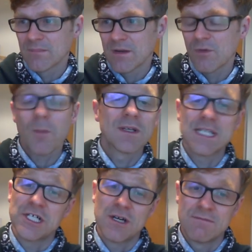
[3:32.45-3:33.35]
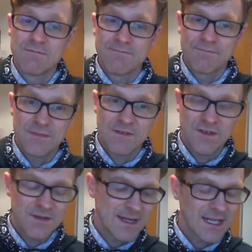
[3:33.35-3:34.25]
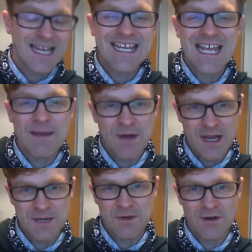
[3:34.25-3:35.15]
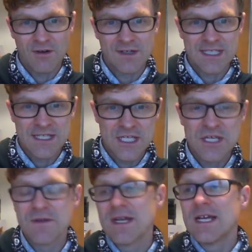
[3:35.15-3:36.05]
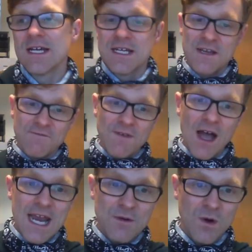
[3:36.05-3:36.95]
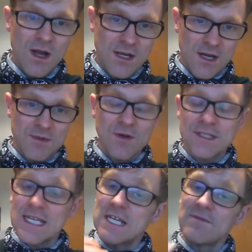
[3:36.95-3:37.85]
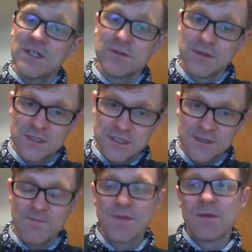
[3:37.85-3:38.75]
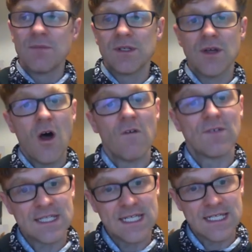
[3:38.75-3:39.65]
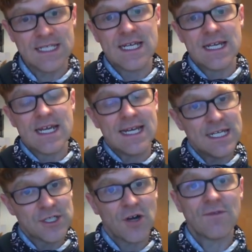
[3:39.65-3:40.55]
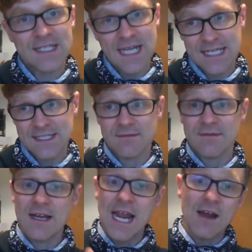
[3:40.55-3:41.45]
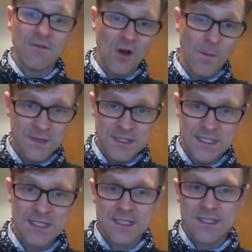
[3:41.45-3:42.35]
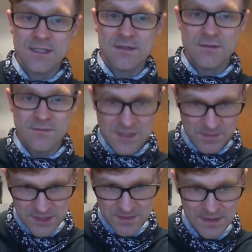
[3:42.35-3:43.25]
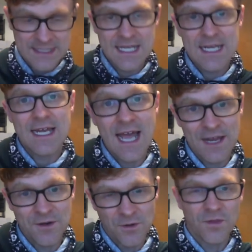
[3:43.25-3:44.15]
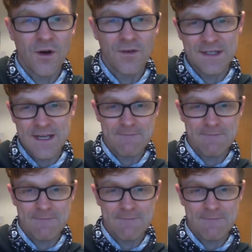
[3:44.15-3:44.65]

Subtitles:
proposition, the fundamental idea behind bureaucracy, that you divide work up not to individuals but to offices. And each office has an area of competence, responsibility and authority.